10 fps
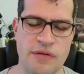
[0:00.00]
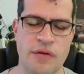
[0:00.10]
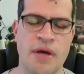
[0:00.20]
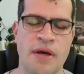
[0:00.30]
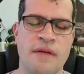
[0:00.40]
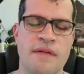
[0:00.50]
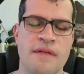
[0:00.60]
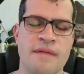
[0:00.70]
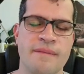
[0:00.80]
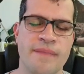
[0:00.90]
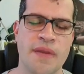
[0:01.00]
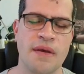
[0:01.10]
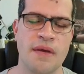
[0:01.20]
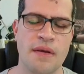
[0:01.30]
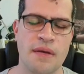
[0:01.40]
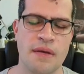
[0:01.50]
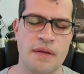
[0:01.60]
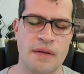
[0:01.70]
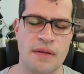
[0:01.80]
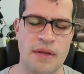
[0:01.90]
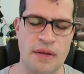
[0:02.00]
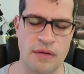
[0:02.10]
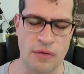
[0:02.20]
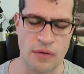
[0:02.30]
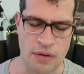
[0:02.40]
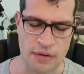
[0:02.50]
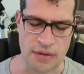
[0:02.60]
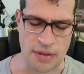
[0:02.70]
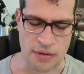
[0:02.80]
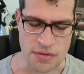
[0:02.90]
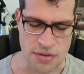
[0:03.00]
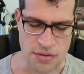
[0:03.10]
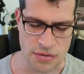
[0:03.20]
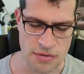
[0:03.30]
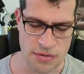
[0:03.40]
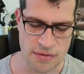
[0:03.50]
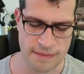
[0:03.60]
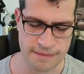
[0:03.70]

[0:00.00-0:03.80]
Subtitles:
tonight. Thank you, God. Thank you, Jesus.